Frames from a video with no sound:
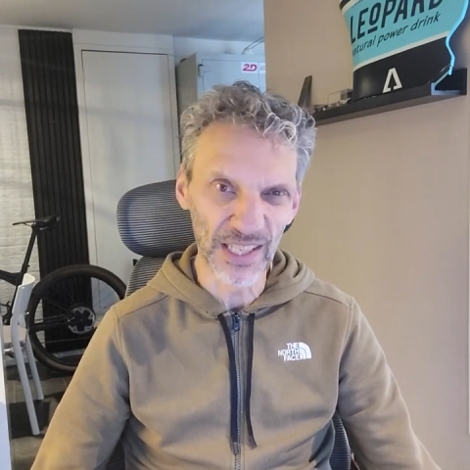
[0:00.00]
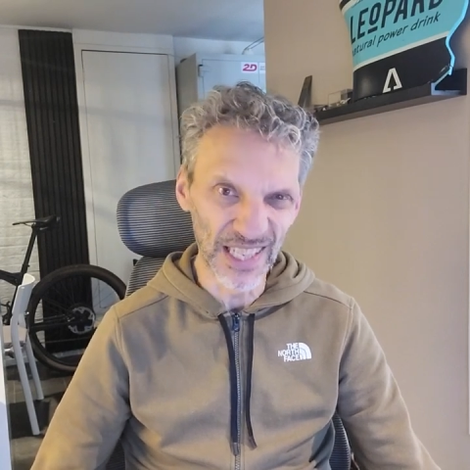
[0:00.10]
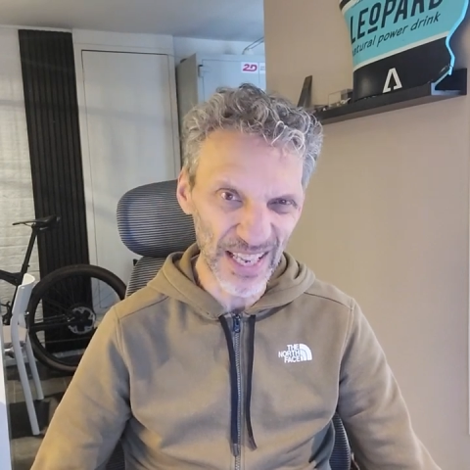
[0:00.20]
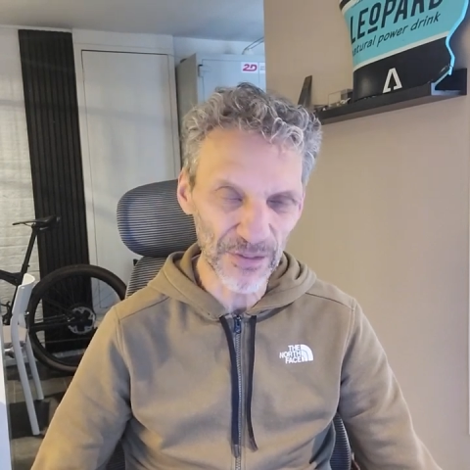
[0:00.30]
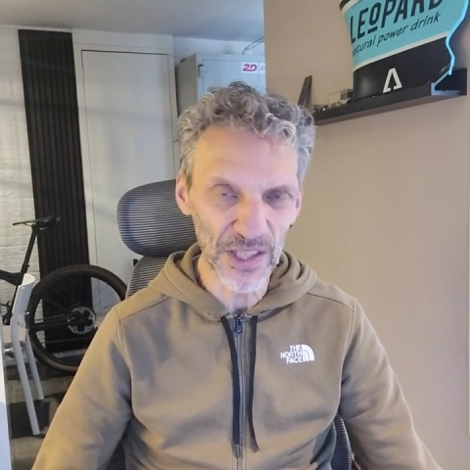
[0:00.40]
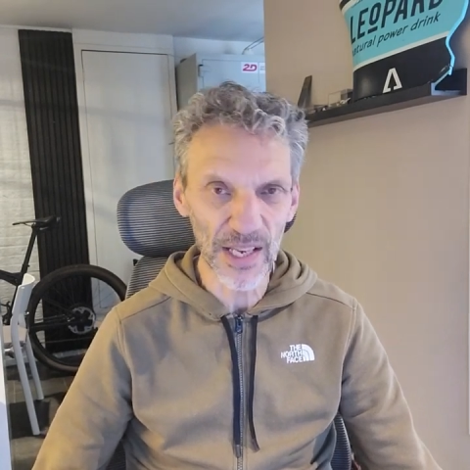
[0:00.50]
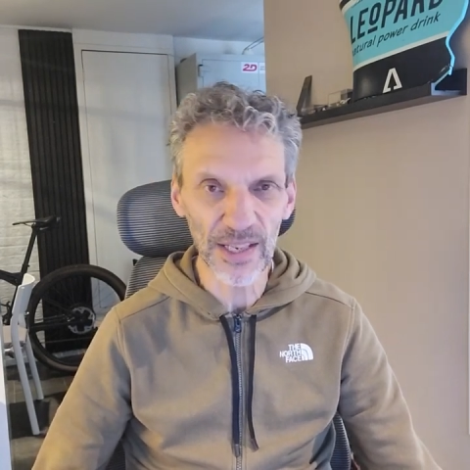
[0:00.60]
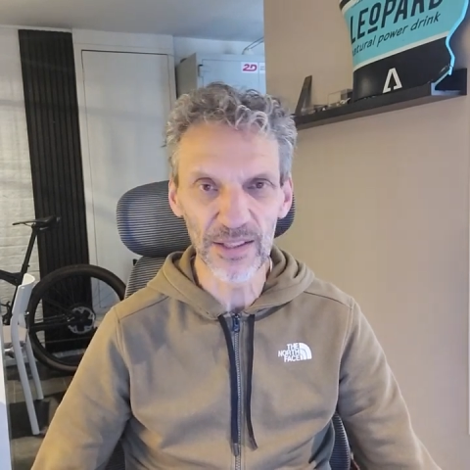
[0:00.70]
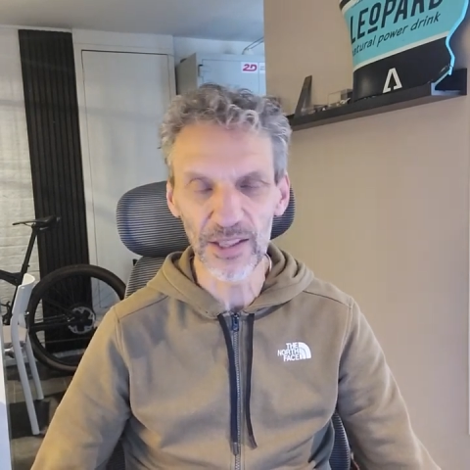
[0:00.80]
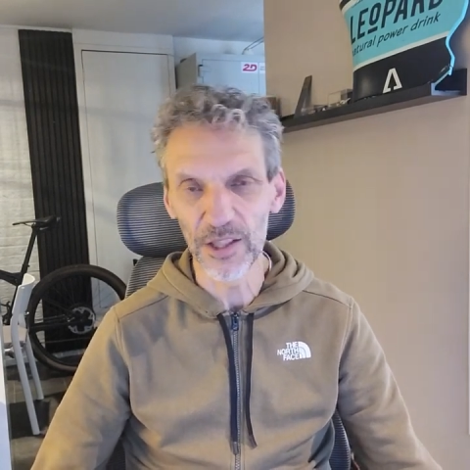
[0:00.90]
11
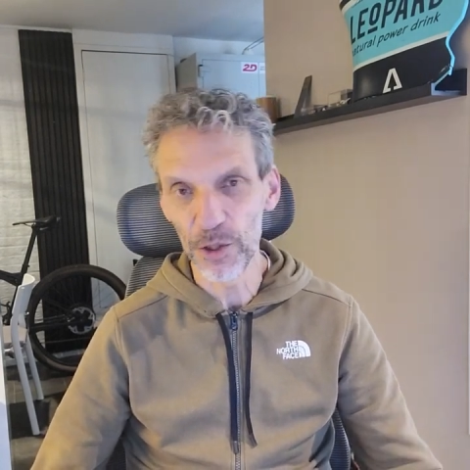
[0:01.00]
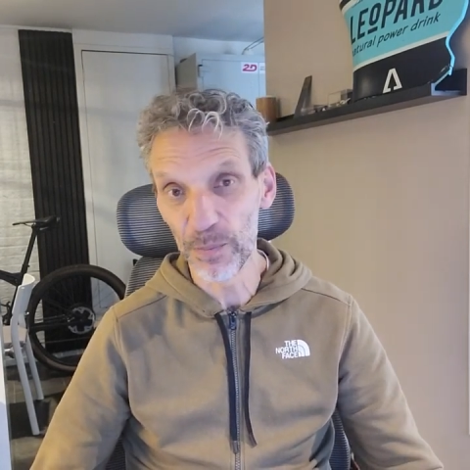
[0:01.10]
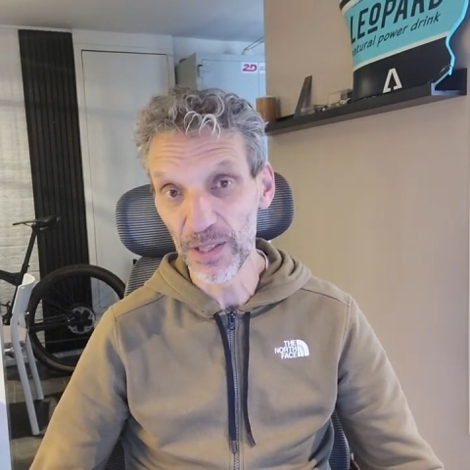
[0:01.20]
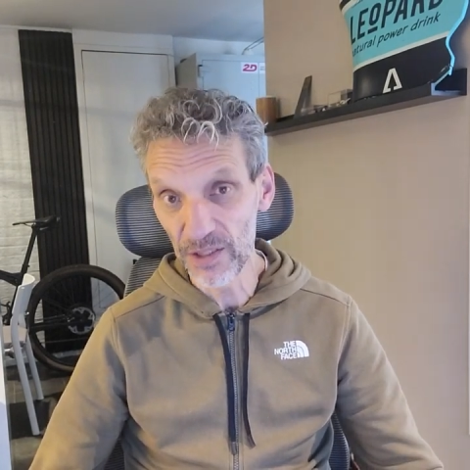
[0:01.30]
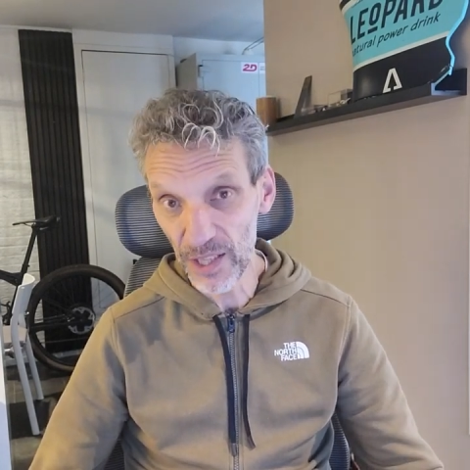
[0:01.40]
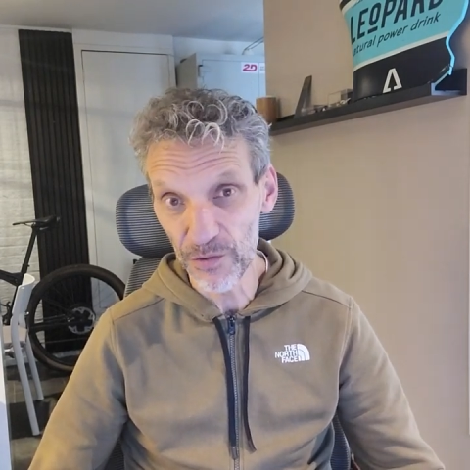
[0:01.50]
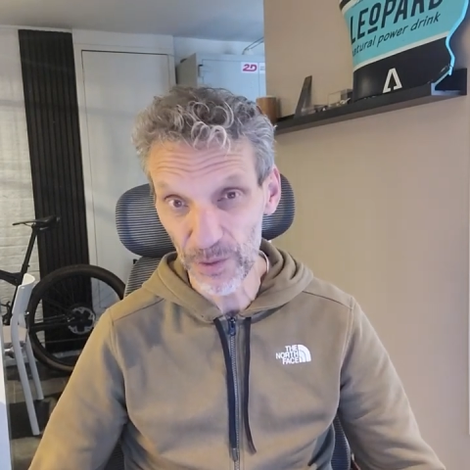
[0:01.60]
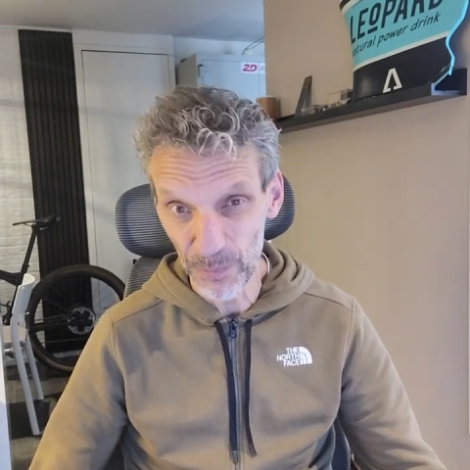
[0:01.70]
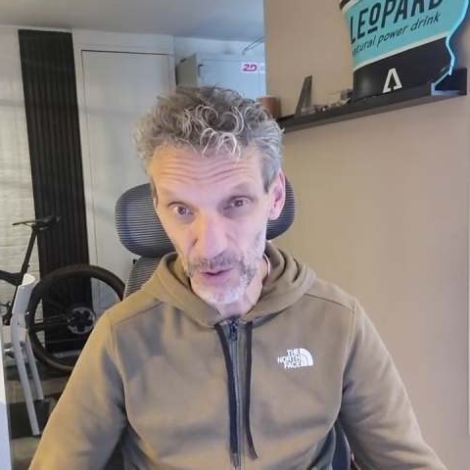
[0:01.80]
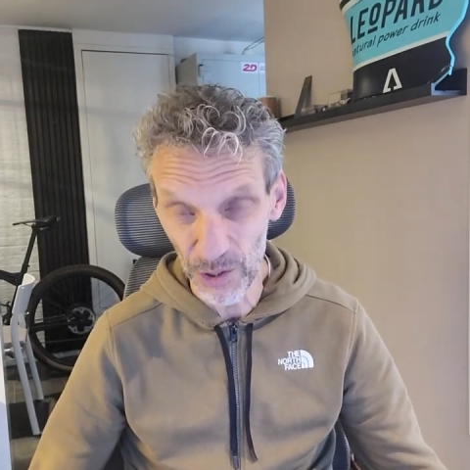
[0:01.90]
seconds in the sprint race
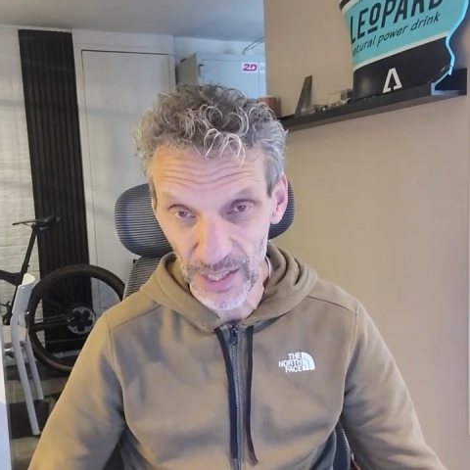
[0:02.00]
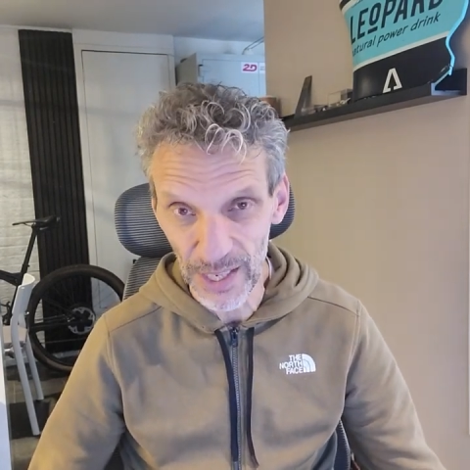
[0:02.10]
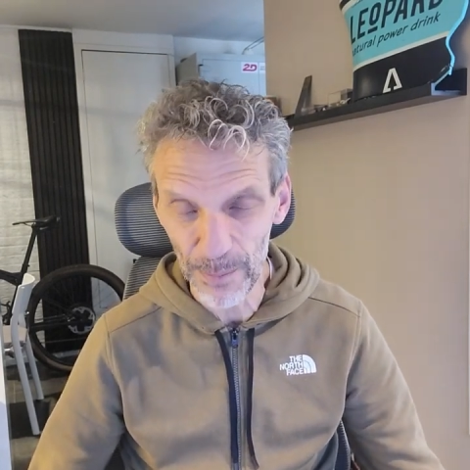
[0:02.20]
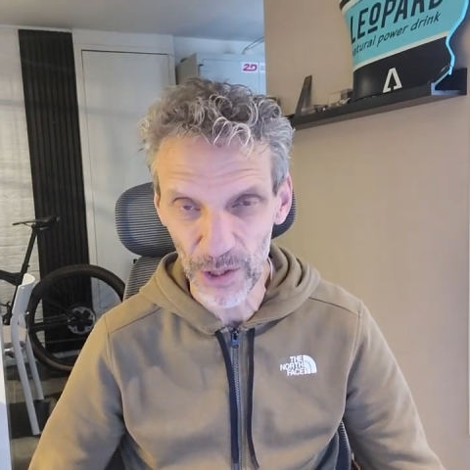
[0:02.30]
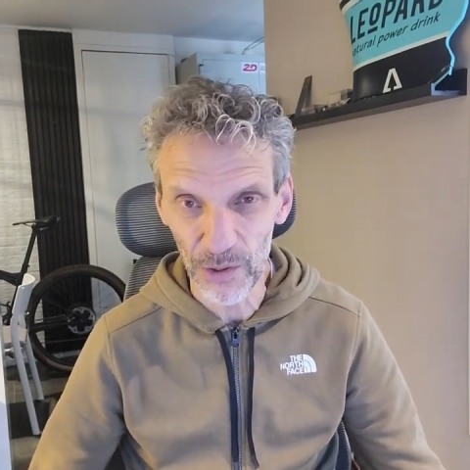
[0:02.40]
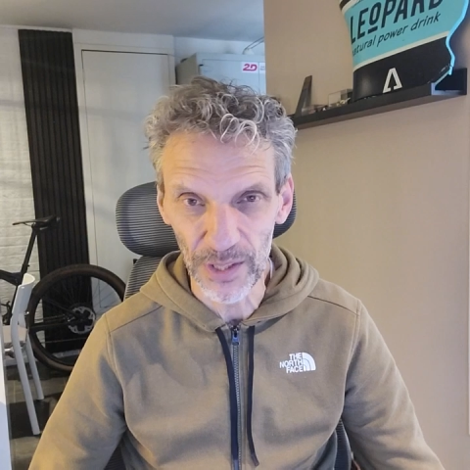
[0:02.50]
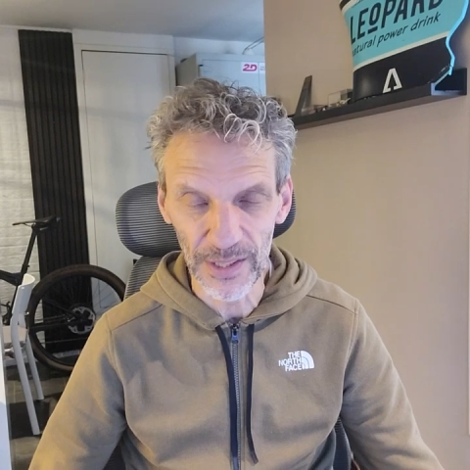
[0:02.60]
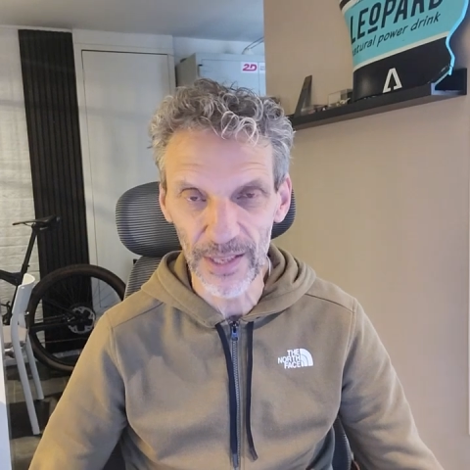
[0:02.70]
from 13 laps only,